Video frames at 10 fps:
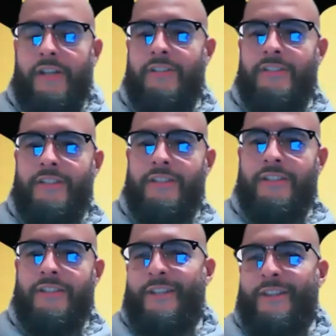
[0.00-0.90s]

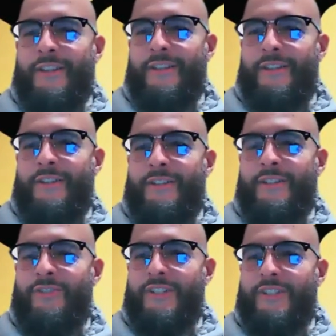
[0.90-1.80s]
the
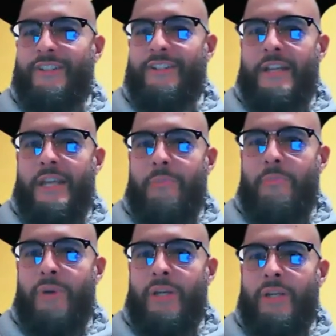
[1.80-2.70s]
district
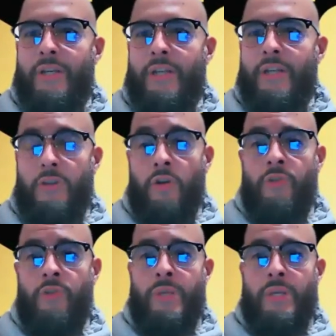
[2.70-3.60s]
name, but that's
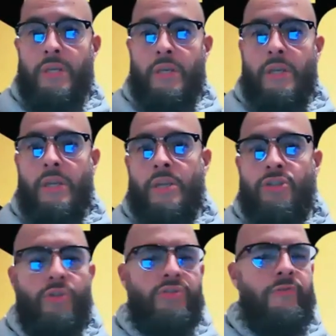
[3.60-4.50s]
also been a
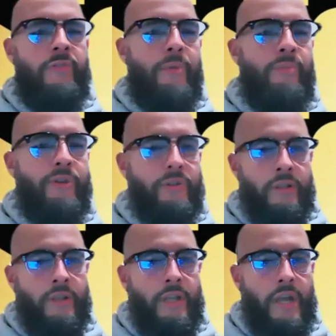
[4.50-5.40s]
chosen family
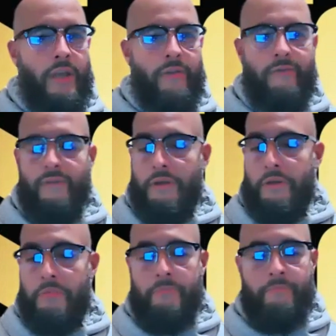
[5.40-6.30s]
that I've
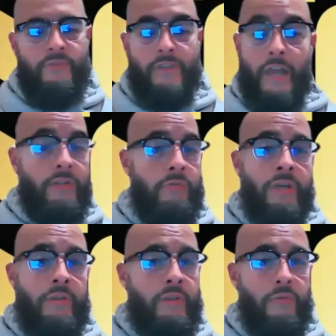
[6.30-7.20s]
sided
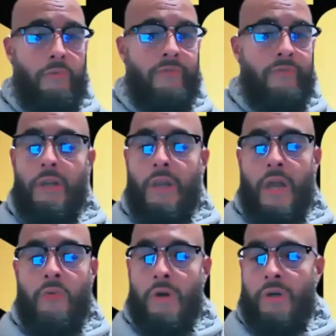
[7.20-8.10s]
with, and we've done a
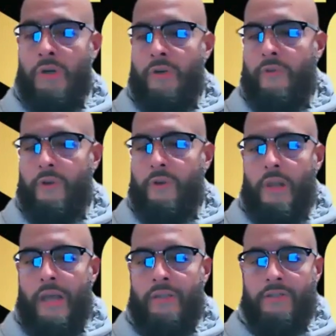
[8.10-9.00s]
lot of work for the
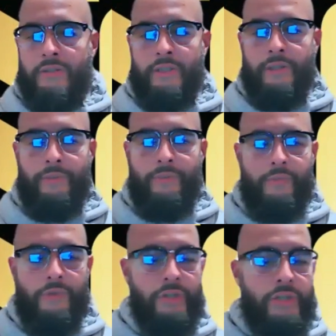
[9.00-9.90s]
last 3
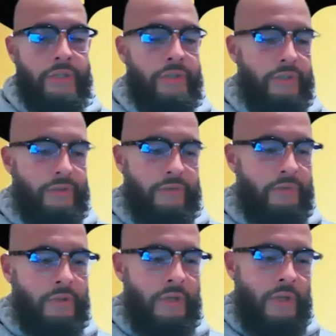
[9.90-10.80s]
years, and
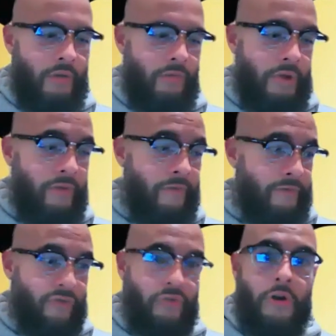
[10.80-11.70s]
we've
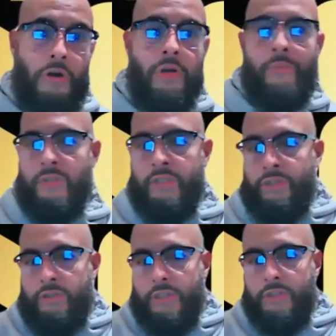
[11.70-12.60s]
strong-armed the
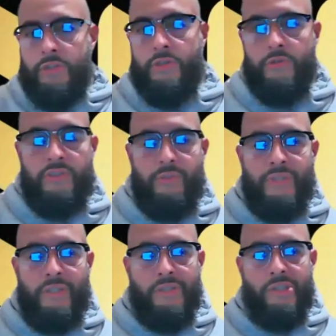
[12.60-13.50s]
district into doing some
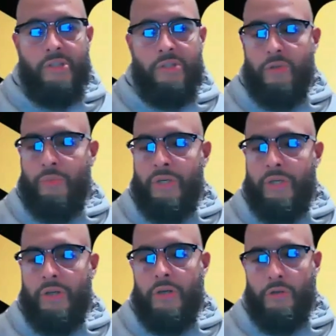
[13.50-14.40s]
things,
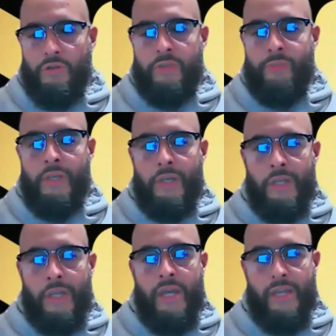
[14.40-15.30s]
but
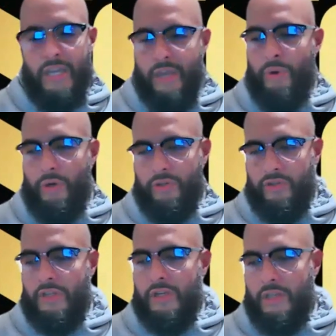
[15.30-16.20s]
ultimately I keep on
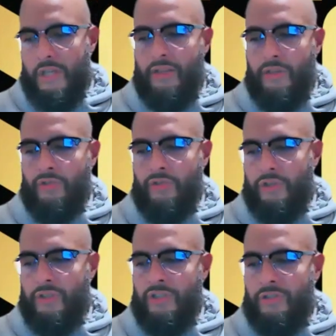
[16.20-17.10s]
seeing that those are
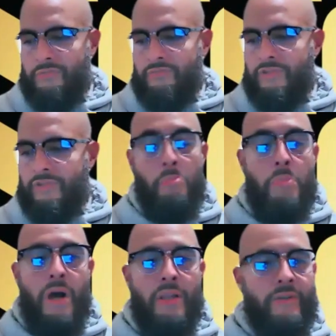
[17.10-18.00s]
just
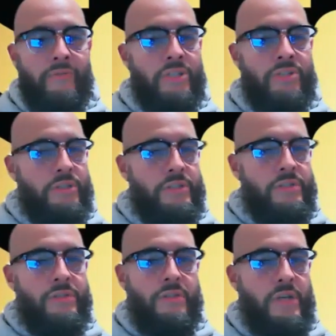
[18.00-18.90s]
symbolic
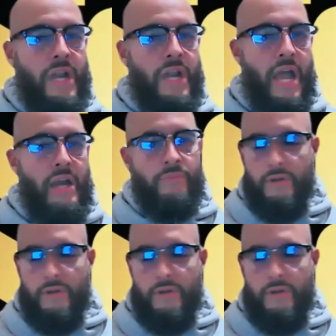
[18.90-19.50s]
victories. They're not